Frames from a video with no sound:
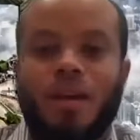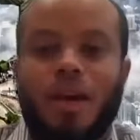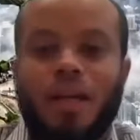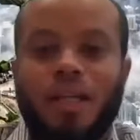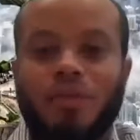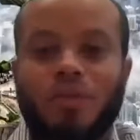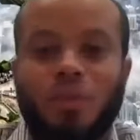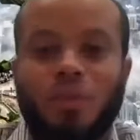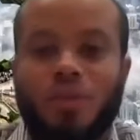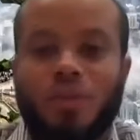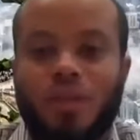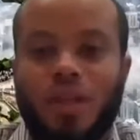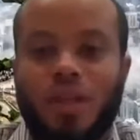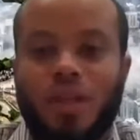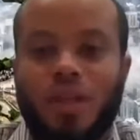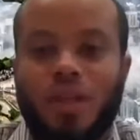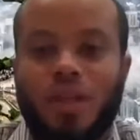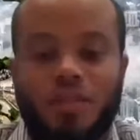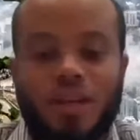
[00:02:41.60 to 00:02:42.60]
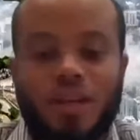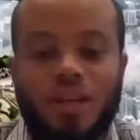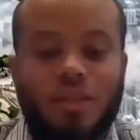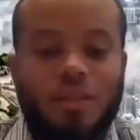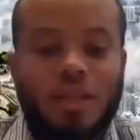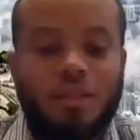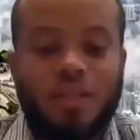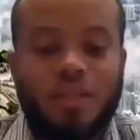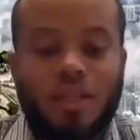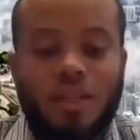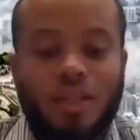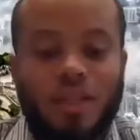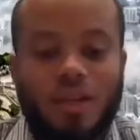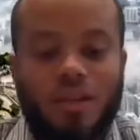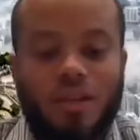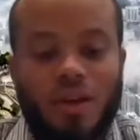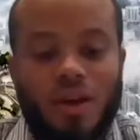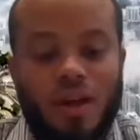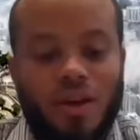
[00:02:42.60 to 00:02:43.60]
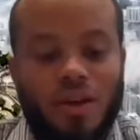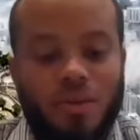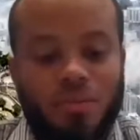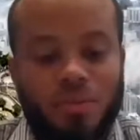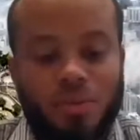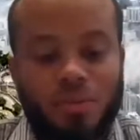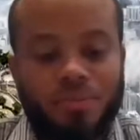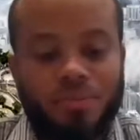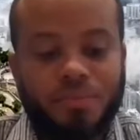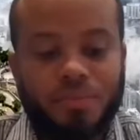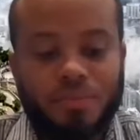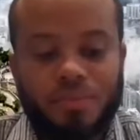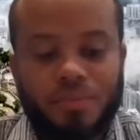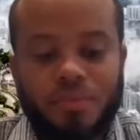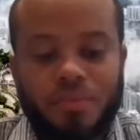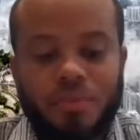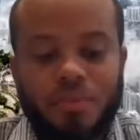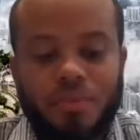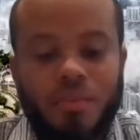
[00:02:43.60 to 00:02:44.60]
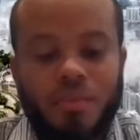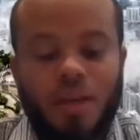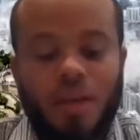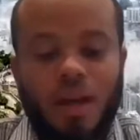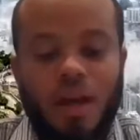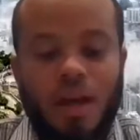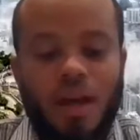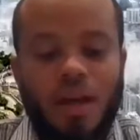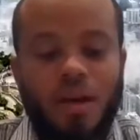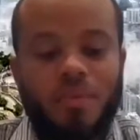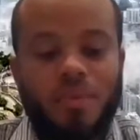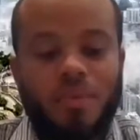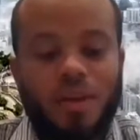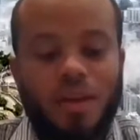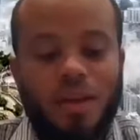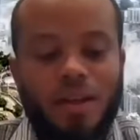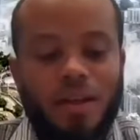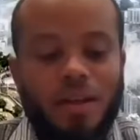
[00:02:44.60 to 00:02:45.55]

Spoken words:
and give your donations. They definitely need our help.